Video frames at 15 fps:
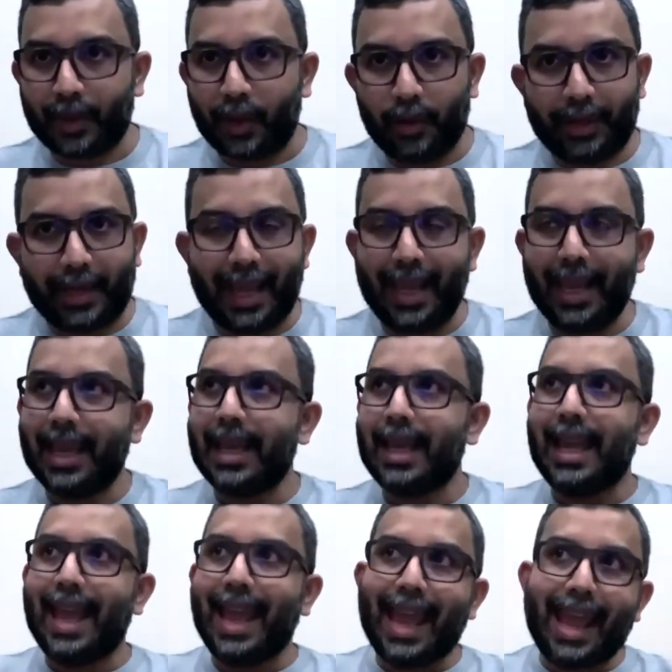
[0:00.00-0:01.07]
Okay?
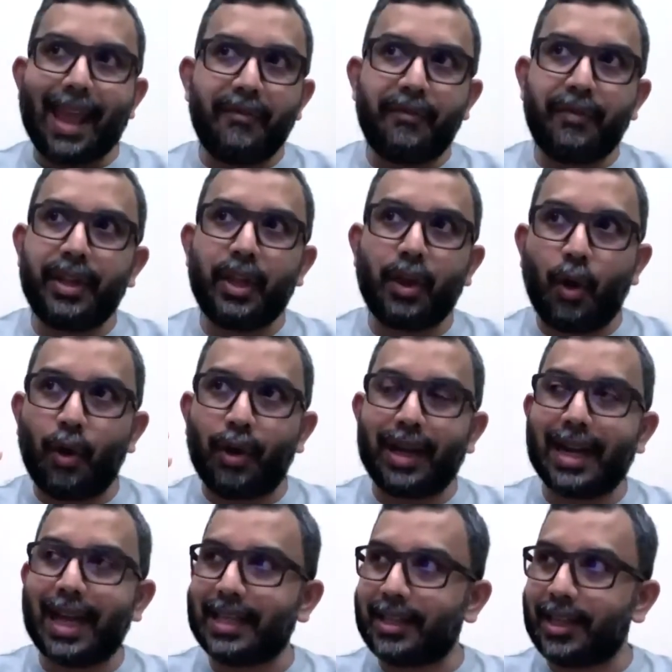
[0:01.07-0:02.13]
Every
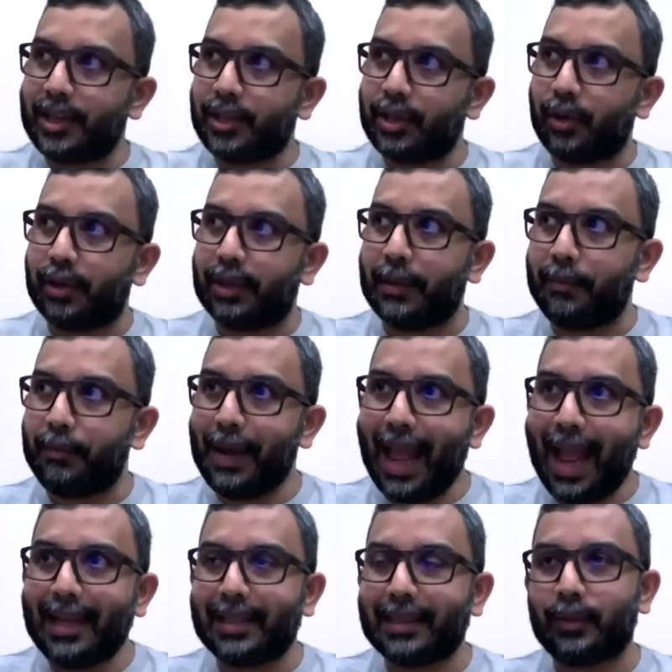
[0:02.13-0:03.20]
organization on the
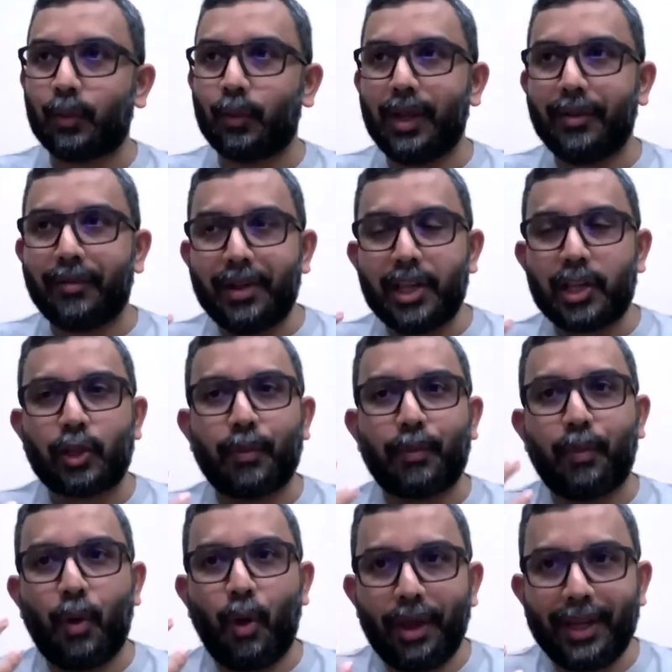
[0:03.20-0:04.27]
planet will reach a
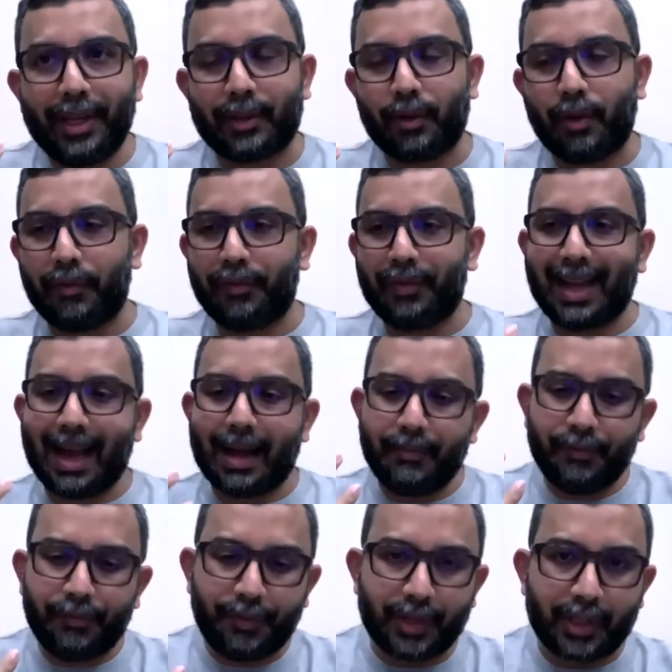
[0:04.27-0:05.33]
point of
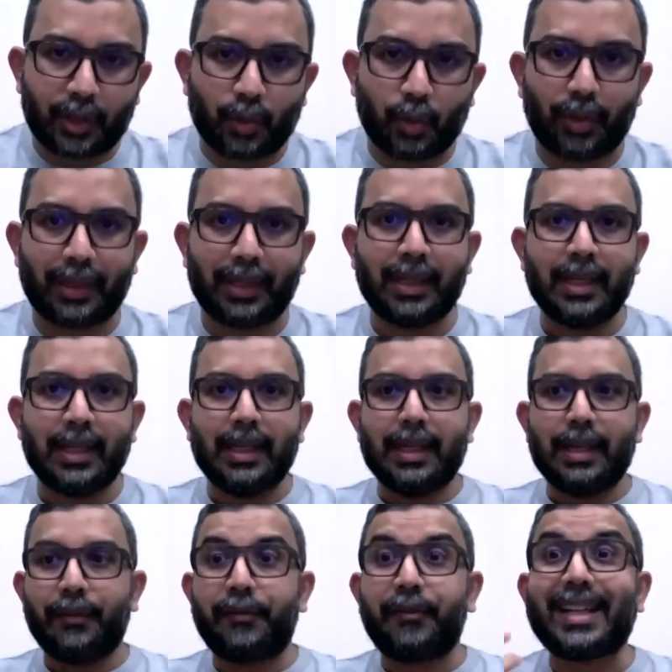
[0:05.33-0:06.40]
comfort zone,
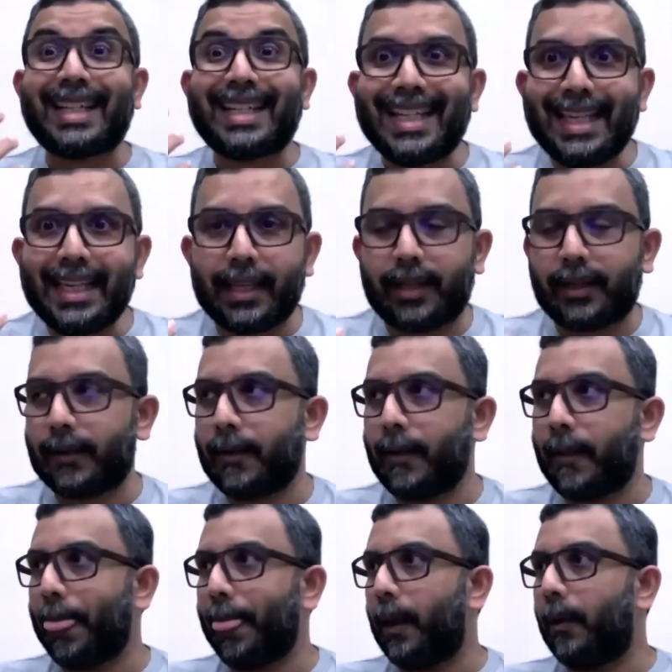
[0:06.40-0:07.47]
fatigue,
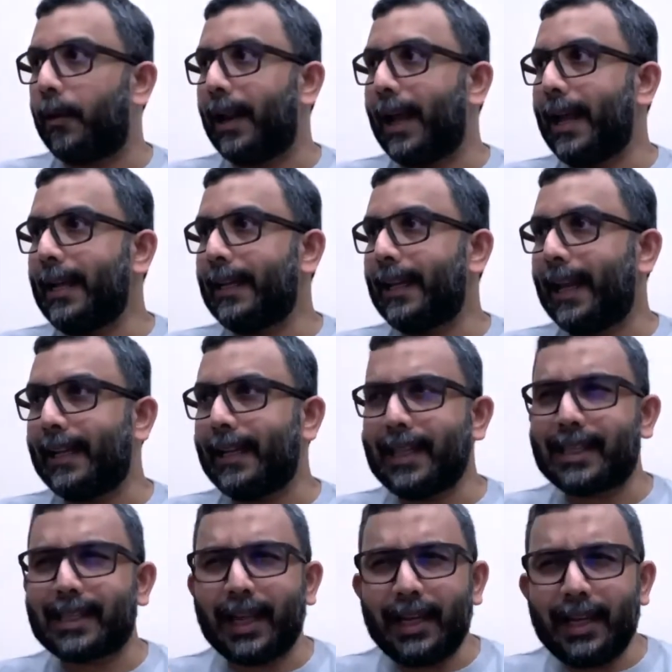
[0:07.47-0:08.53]
all right? And then
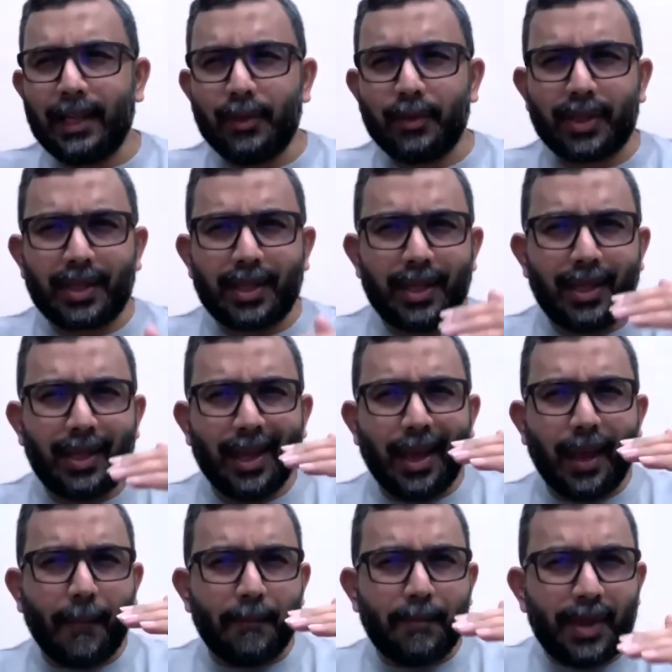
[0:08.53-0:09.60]
suddenly you see
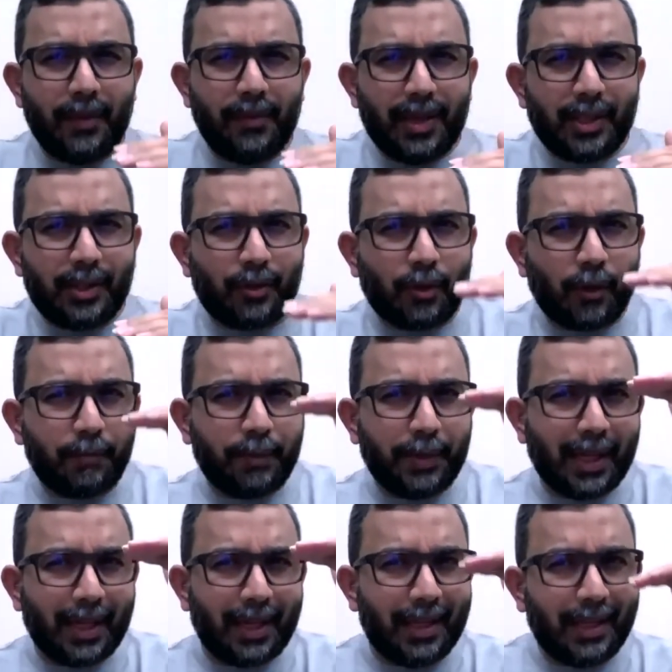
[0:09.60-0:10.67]
BVs
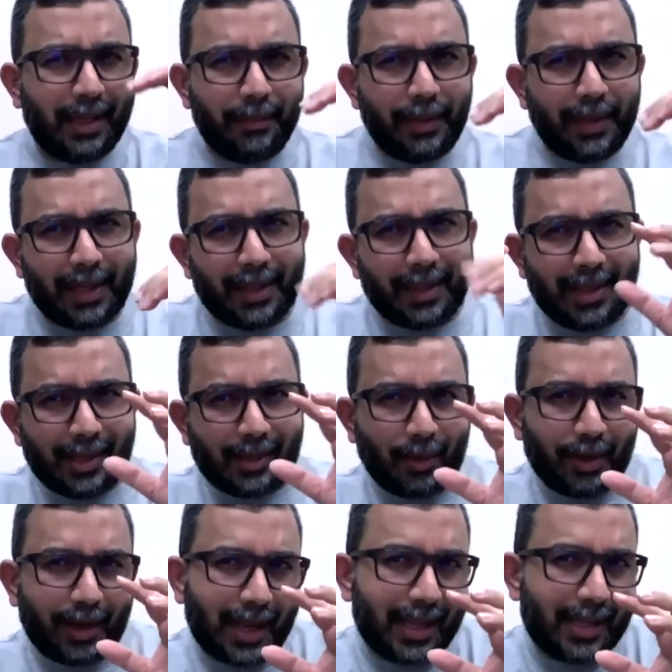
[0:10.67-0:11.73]
dropping a little bit in this
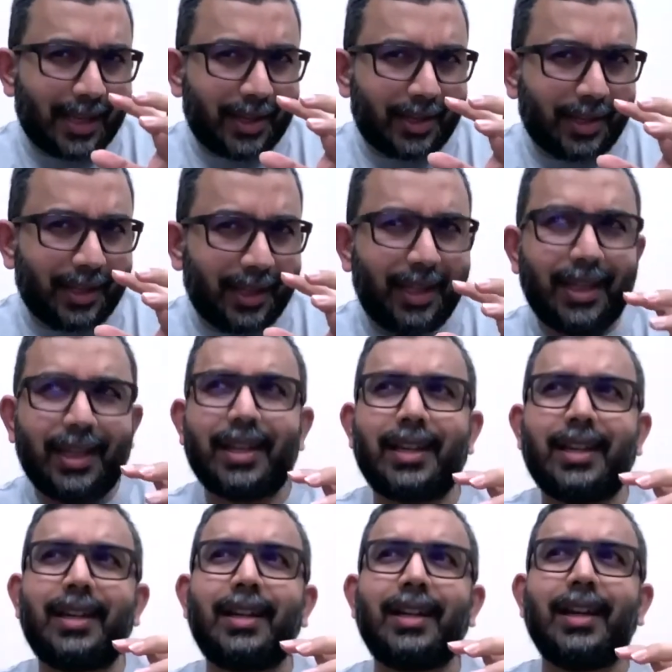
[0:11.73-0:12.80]
organization
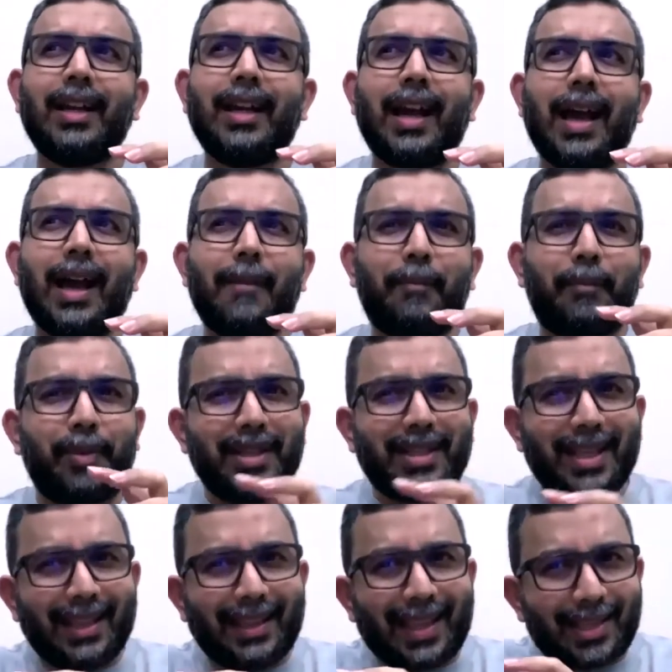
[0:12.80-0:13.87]
here,
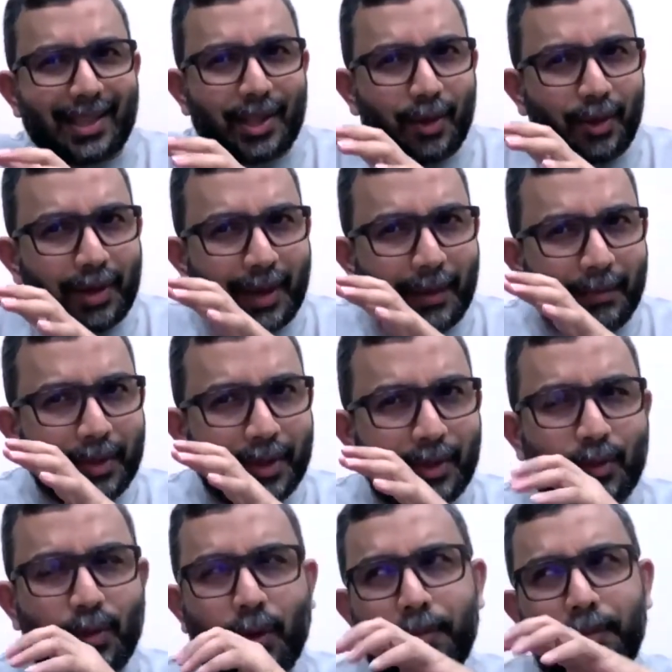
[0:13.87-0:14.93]
presentation
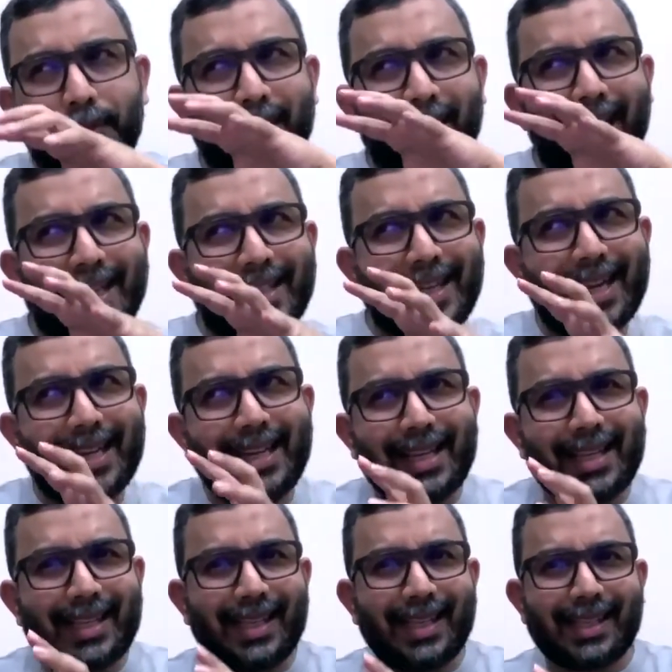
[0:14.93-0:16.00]
numbers dropping,
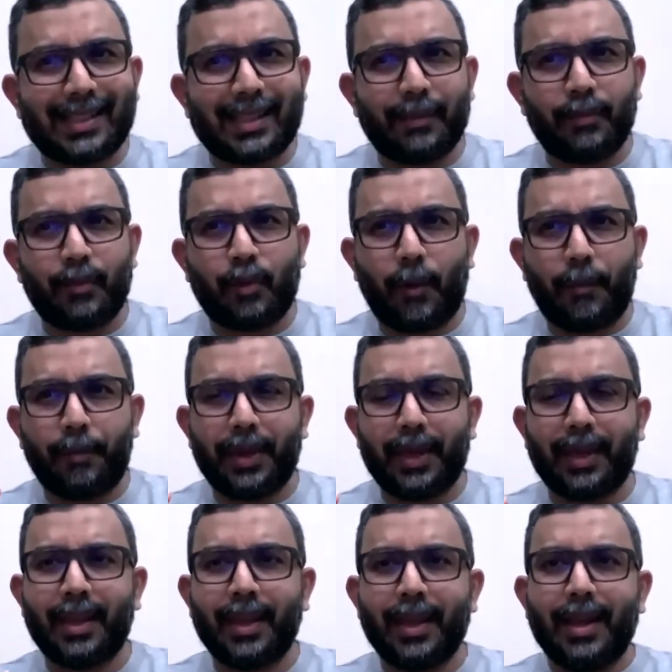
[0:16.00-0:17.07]
attending system
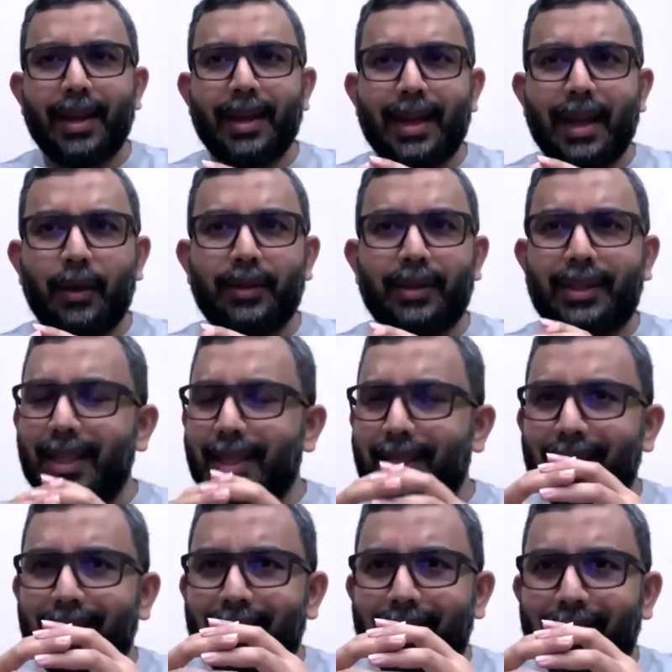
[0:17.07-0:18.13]
dropping. Now,
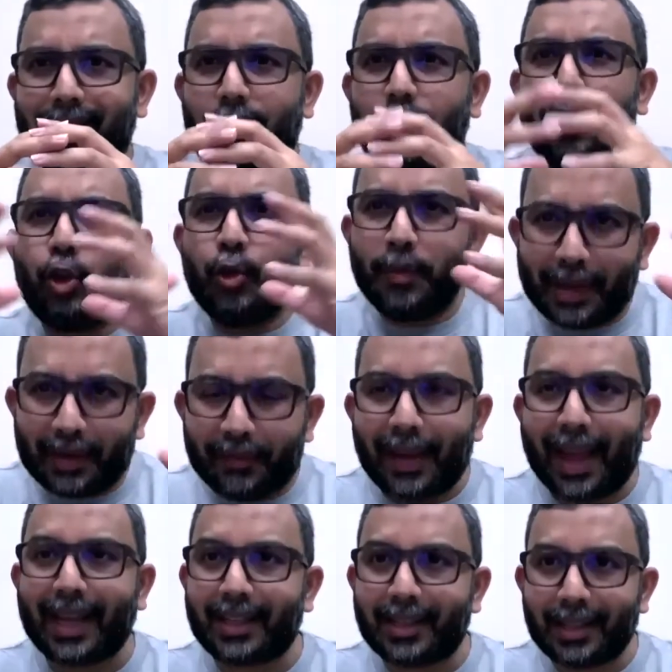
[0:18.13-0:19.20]
this is the human
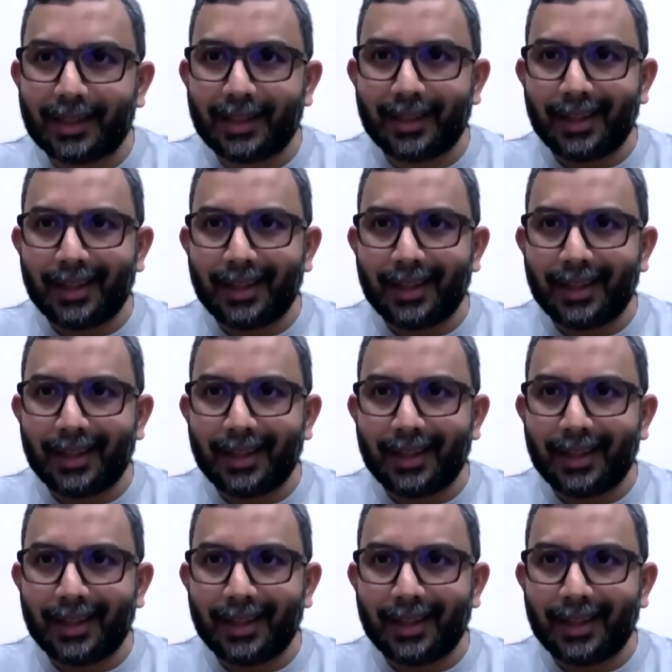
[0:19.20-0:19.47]
factor.